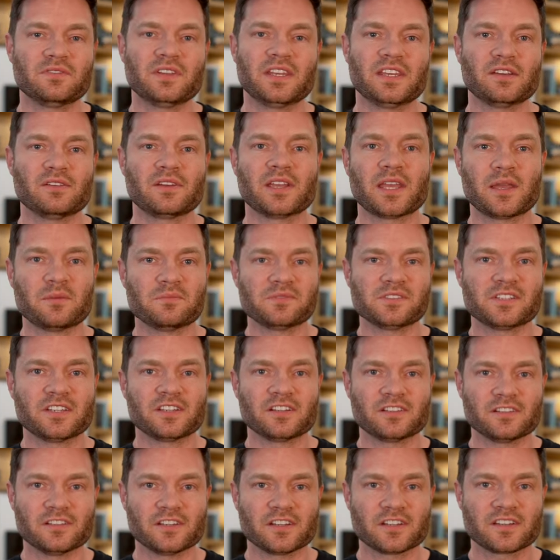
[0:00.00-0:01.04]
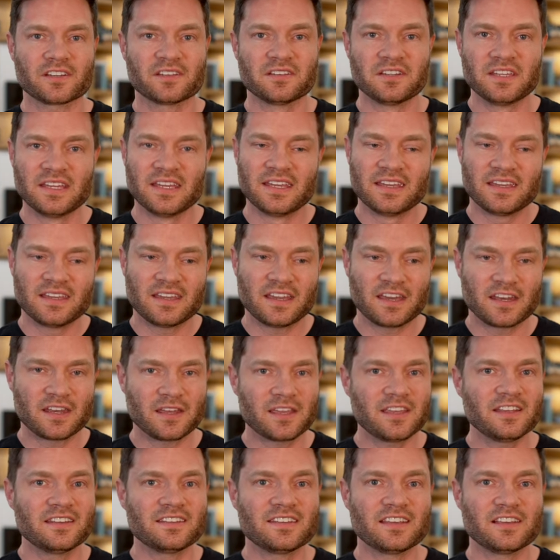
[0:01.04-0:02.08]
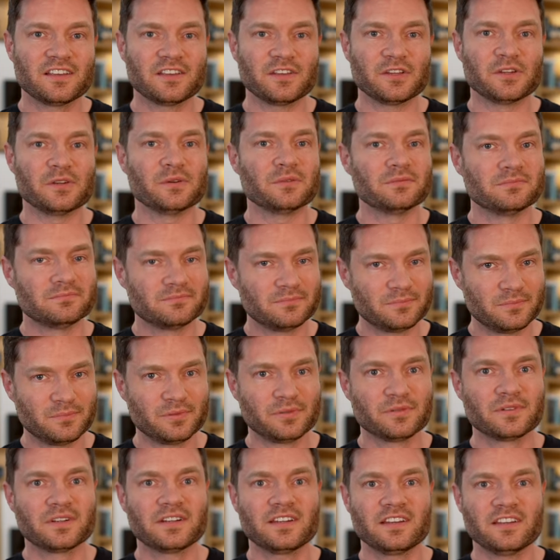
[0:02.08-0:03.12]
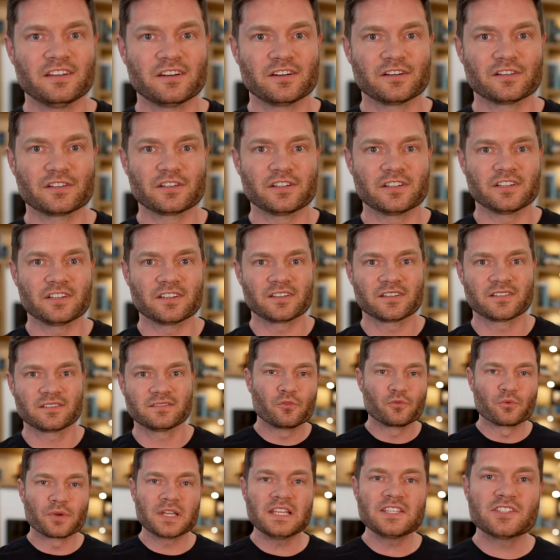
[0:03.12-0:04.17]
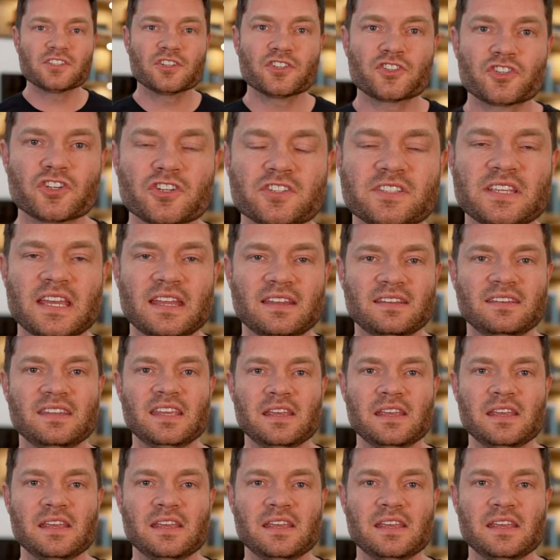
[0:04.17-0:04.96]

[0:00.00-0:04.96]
video games gonna look? And I can tell you, pretty darn good. Researchers at